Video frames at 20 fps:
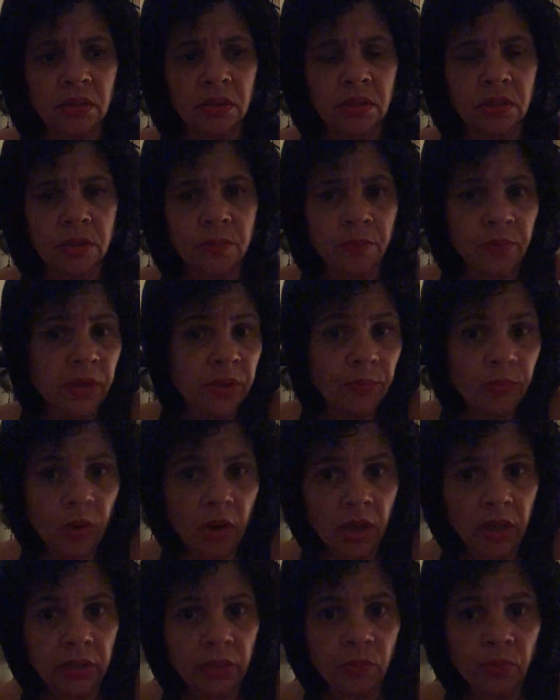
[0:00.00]

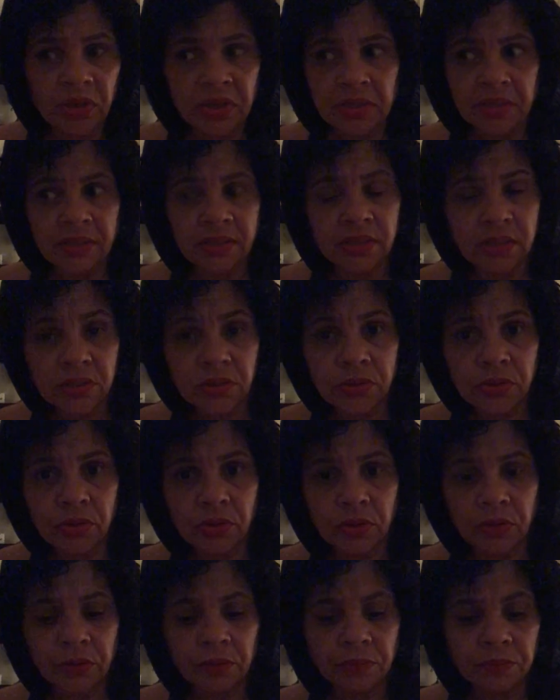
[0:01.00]
speedballing with his
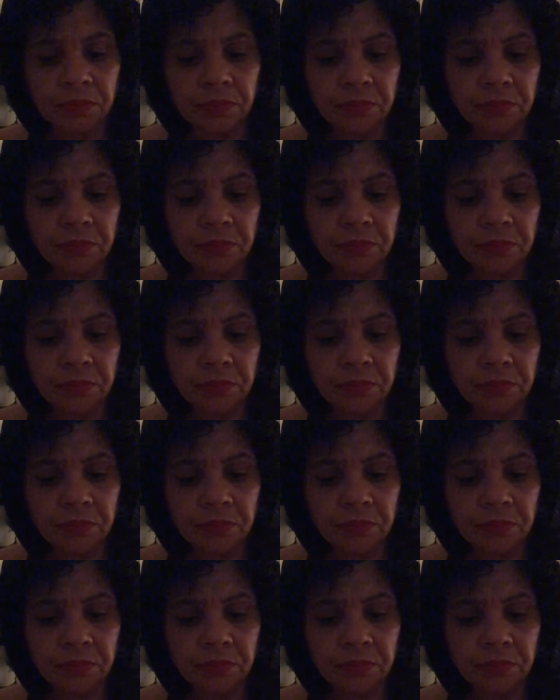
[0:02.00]
sister